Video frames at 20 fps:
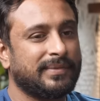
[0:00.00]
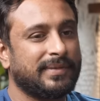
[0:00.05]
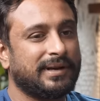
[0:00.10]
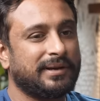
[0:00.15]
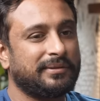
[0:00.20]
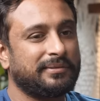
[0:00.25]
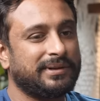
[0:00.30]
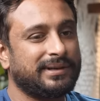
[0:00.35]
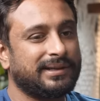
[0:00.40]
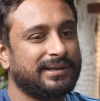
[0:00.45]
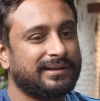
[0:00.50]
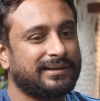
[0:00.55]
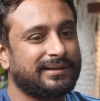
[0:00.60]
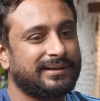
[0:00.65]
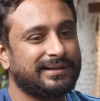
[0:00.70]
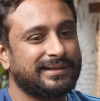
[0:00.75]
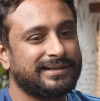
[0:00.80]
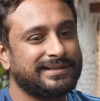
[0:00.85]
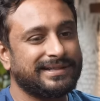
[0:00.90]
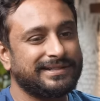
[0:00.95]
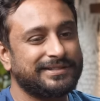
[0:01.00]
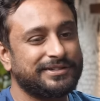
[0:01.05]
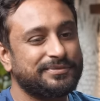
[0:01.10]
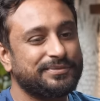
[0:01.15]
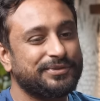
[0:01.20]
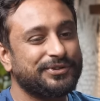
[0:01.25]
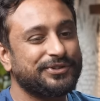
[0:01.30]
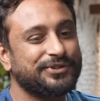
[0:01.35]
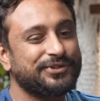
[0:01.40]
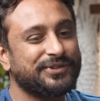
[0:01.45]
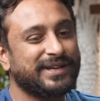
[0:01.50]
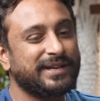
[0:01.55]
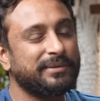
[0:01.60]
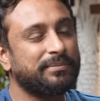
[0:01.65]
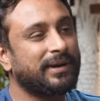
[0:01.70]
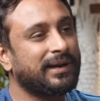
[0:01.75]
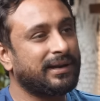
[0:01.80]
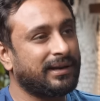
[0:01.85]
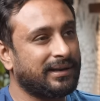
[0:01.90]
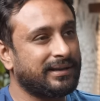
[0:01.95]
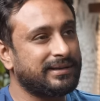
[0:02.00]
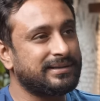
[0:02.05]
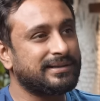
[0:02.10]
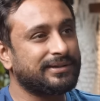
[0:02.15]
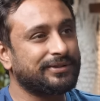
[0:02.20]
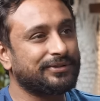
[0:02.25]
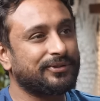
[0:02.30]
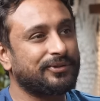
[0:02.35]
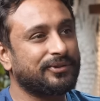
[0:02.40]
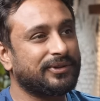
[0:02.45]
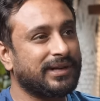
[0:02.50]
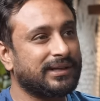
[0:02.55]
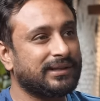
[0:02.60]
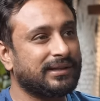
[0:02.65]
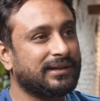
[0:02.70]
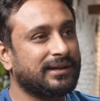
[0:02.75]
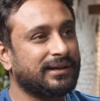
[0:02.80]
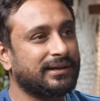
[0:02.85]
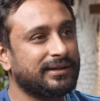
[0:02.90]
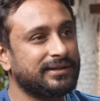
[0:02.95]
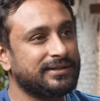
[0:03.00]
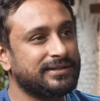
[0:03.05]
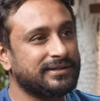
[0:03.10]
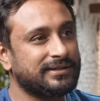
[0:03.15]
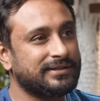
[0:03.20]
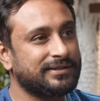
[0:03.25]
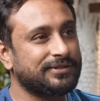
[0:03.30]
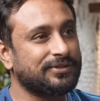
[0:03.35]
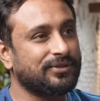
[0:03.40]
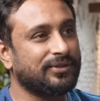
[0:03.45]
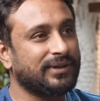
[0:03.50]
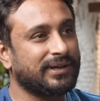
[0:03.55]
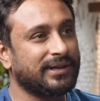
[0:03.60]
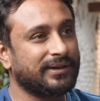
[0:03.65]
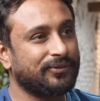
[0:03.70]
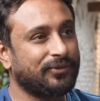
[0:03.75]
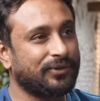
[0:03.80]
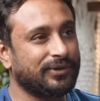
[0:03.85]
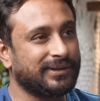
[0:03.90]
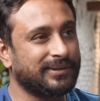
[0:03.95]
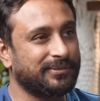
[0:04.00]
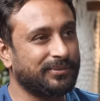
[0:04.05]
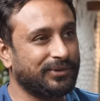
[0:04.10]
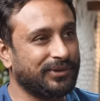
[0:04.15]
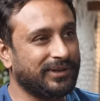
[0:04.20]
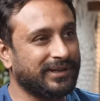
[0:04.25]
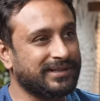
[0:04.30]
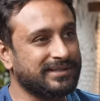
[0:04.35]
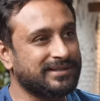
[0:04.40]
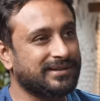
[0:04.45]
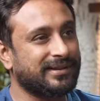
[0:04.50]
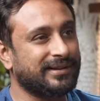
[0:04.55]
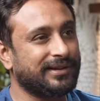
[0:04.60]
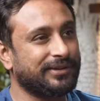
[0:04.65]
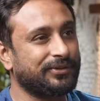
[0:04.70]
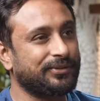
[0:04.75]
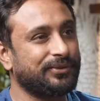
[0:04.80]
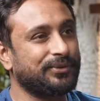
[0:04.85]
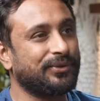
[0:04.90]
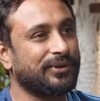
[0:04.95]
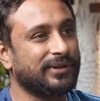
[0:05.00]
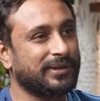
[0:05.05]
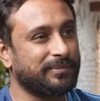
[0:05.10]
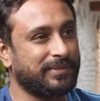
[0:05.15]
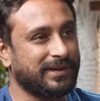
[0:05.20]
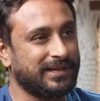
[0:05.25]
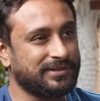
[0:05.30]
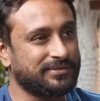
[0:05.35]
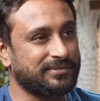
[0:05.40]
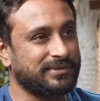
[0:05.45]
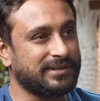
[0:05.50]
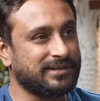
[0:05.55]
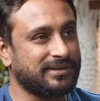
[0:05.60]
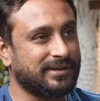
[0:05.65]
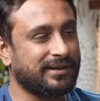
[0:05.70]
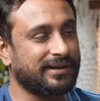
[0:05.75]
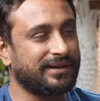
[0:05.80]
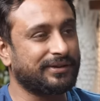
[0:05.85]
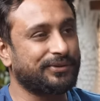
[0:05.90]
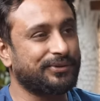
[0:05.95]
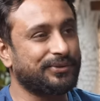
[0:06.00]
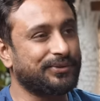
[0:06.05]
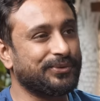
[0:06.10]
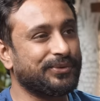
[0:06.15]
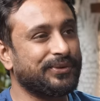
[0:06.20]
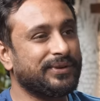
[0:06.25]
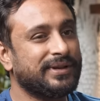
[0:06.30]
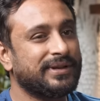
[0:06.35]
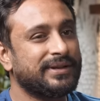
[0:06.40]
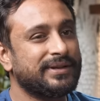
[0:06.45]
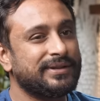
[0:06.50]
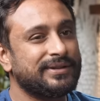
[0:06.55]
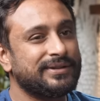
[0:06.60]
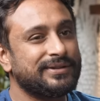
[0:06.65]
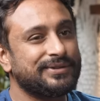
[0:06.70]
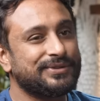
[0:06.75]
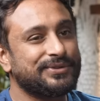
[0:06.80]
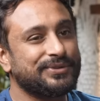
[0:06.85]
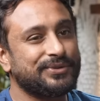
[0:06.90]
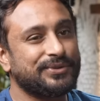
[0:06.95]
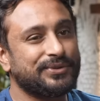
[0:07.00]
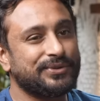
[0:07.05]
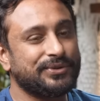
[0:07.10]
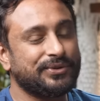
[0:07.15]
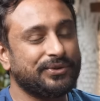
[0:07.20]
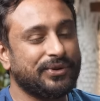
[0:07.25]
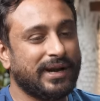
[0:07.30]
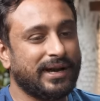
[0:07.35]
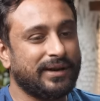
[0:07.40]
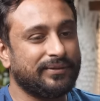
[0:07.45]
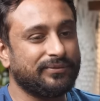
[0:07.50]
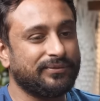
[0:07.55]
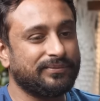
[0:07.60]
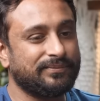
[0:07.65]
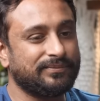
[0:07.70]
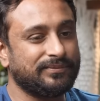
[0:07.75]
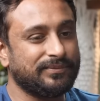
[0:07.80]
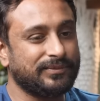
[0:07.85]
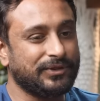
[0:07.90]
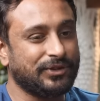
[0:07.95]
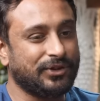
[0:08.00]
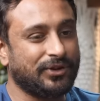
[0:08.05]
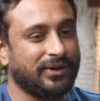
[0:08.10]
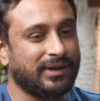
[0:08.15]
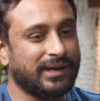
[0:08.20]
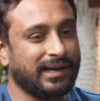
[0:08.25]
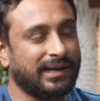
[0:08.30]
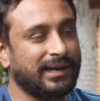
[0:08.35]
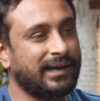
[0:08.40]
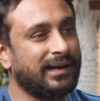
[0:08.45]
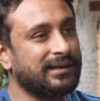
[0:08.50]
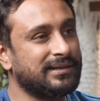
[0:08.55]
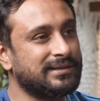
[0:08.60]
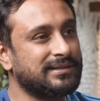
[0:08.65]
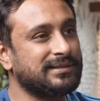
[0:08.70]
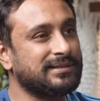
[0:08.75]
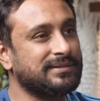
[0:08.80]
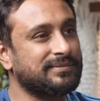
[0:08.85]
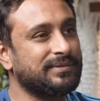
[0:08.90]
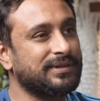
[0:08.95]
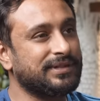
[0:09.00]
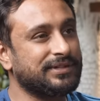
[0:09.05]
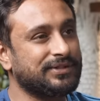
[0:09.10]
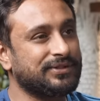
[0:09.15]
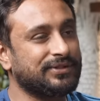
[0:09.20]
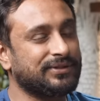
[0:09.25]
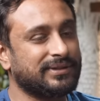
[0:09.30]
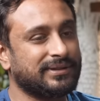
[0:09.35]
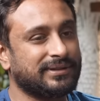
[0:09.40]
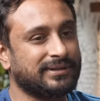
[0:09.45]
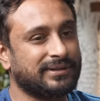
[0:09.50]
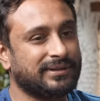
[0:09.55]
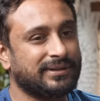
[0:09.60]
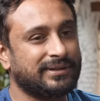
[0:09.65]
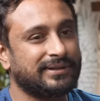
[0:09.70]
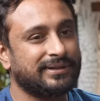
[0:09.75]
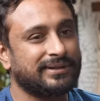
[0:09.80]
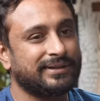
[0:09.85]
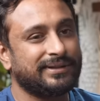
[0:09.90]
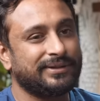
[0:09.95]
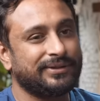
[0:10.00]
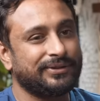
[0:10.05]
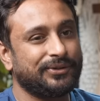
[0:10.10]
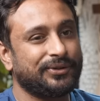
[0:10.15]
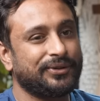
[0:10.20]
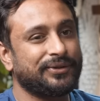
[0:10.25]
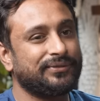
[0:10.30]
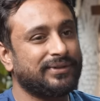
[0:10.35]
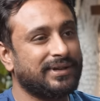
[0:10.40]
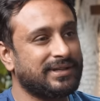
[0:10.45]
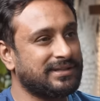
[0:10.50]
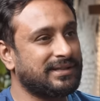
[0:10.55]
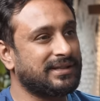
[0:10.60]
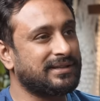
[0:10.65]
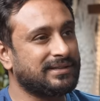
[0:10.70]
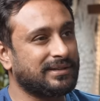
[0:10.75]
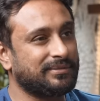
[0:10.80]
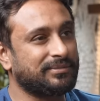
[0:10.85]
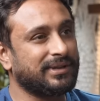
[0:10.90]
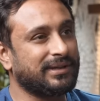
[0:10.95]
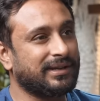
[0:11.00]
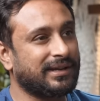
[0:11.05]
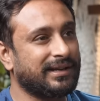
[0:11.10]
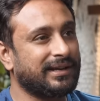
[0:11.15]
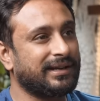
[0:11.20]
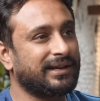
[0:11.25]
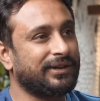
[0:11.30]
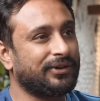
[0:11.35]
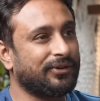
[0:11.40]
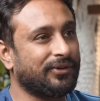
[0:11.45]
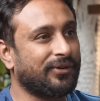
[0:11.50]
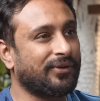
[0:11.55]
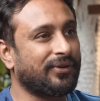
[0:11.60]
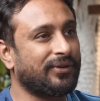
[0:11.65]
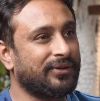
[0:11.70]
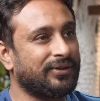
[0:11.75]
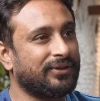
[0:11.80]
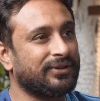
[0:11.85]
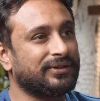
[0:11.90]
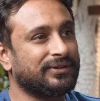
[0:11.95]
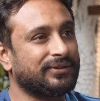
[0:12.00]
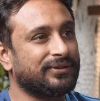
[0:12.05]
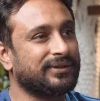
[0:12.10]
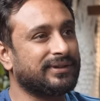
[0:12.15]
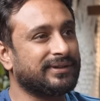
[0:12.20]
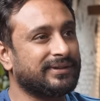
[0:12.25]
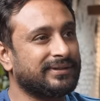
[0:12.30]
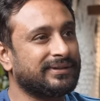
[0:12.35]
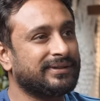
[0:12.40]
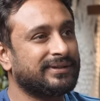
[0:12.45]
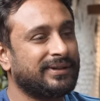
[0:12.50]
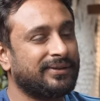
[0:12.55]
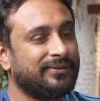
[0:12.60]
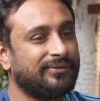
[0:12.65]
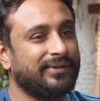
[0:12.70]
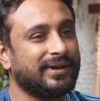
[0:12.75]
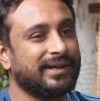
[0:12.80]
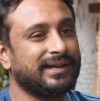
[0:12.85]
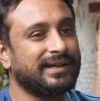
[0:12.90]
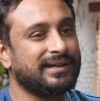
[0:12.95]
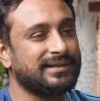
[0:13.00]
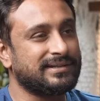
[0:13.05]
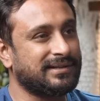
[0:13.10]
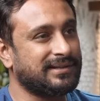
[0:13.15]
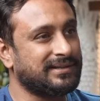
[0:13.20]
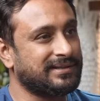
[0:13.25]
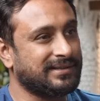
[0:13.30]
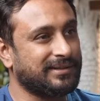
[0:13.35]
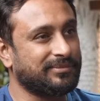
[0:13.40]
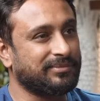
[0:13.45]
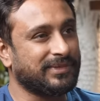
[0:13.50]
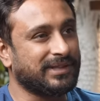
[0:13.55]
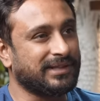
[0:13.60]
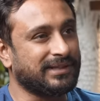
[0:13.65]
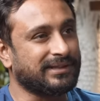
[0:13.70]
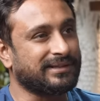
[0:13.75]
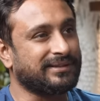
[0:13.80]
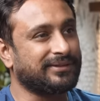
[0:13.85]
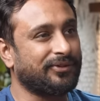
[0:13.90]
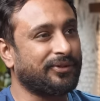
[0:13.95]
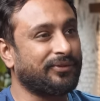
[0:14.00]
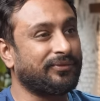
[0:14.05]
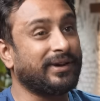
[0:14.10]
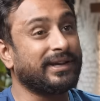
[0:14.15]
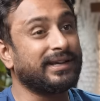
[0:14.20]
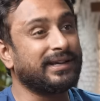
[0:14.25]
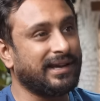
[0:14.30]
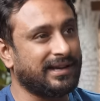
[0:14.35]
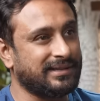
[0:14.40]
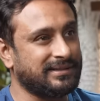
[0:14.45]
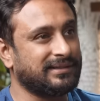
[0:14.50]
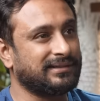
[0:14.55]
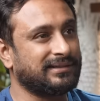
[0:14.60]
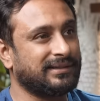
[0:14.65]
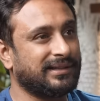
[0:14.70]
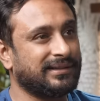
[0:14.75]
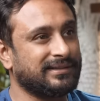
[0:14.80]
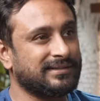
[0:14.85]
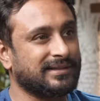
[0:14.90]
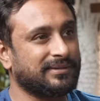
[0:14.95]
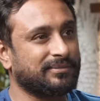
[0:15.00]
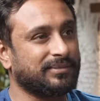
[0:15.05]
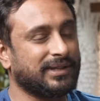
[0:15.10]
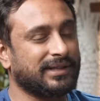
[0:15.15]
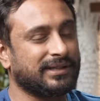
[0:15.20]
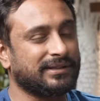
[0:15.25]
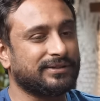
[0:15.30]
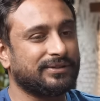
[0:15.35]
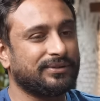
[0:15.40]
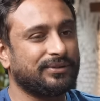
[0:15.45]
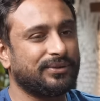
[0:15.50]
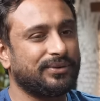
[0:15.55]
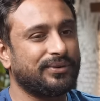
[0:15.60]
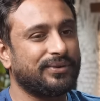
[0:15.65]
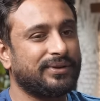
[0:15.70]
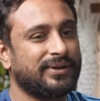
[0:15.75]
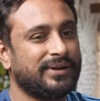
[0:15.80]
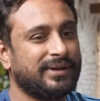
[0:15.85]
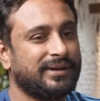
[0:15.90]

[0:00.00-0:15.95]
I mean, it changes because you keep analyzing, you look at the conditions, you look at what the bowler is trying to do or the batsman is trying to do. So you have your analysis based on, you know, if he has done something right or wrong or why he has done something or why he hasn't done something. So,